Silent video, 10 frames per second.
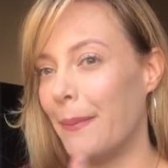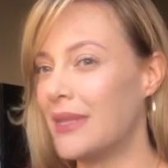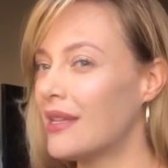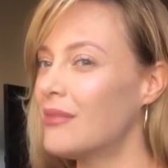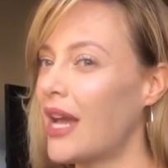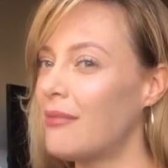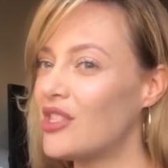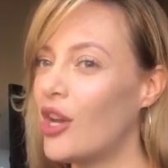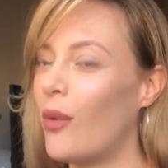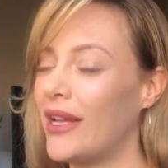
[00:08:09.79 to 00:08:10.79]
But
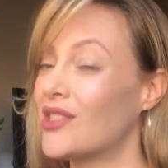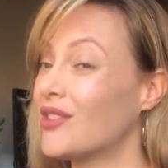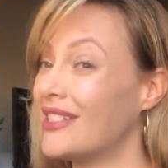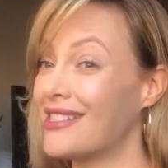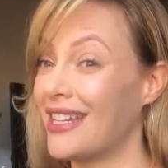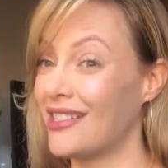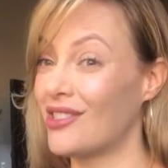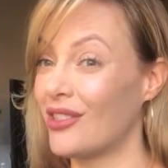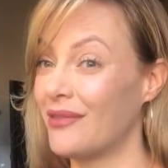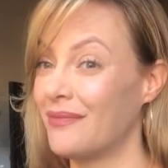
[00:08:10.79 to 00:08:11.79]
sometimes no answer is an
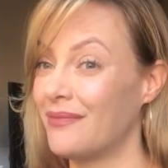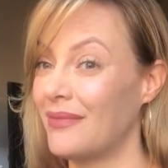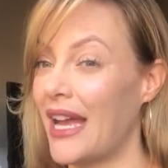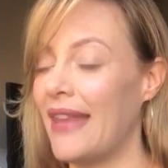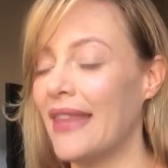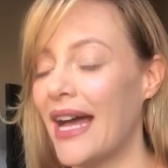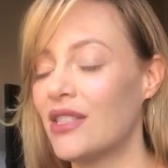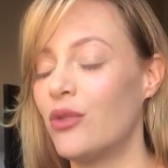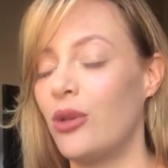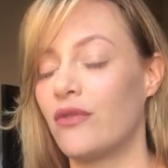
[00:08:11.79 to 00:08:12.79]
answer. And
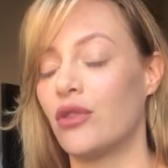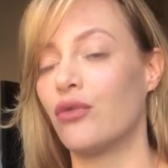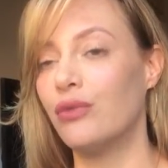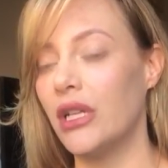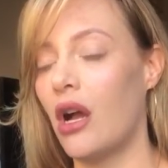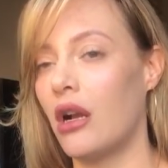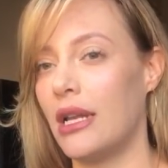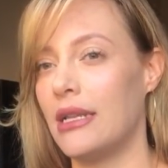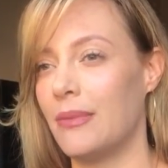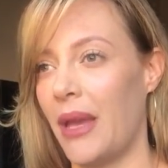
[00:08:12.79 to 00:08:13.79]
that's when you have to look real
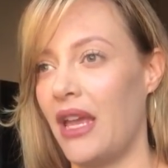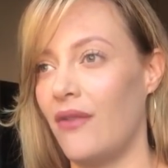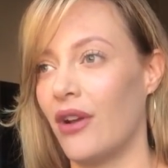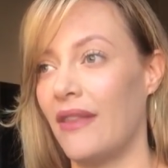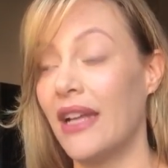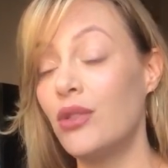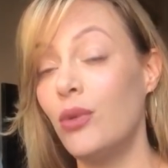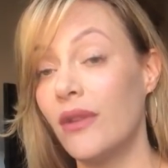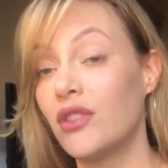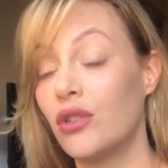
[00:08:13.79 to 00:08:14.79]
hard at his behavior. And that's
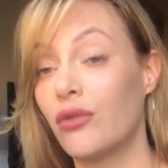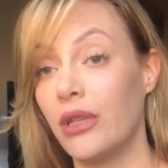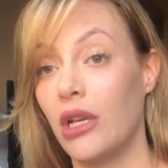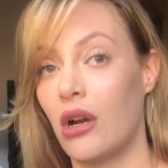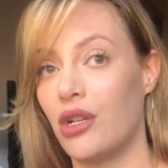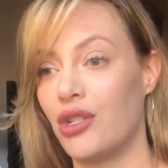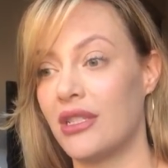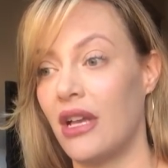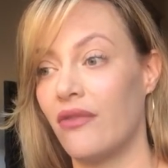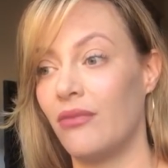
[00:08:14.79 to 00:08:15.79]
when you have to look really hard at
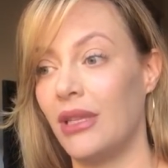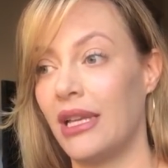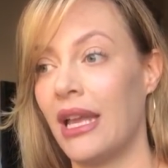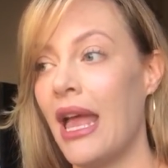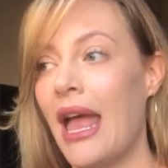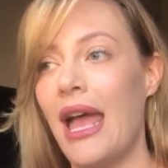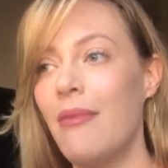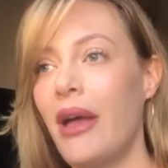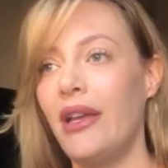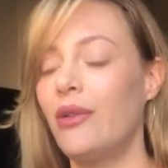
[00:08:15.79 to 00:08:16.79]
yourself and be like,
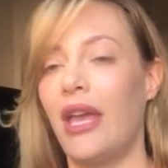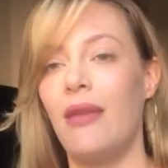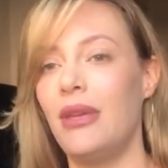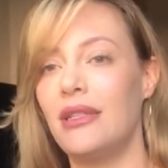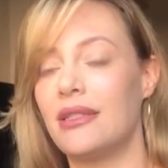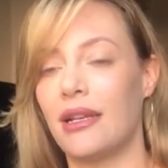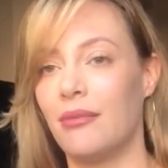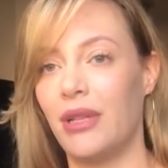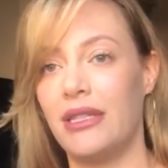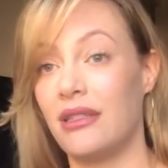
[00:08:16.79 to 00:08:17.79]
am I okay being
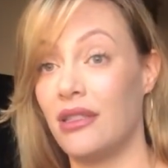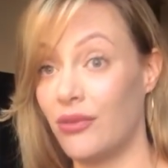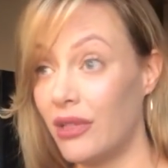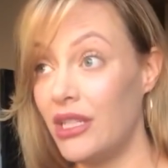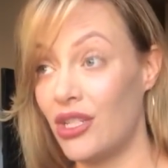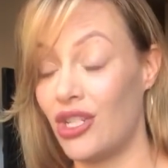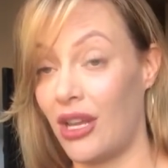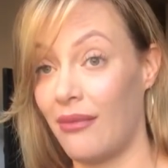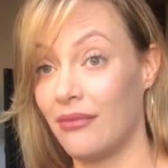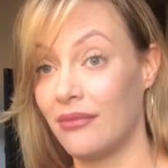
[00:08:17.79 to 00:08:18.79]
second place in this
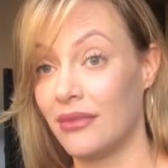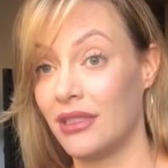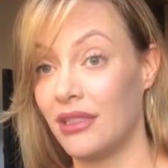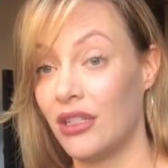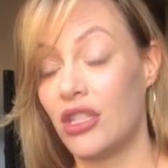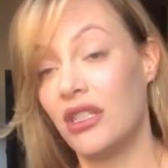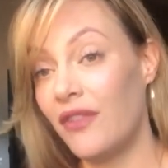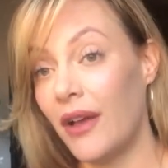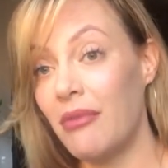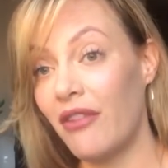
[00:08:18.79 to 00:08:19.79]
relationship? Because
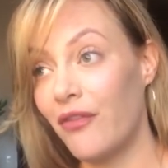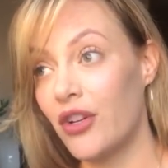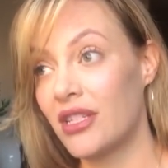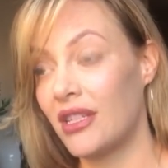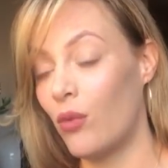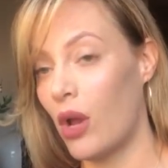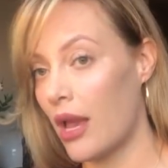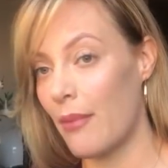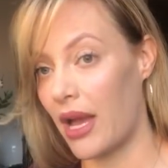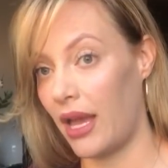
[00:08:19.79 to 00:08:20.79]
if I'm not first, then what
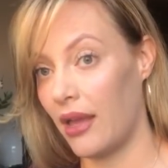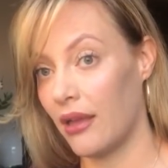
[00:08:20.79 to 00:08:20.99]
am I?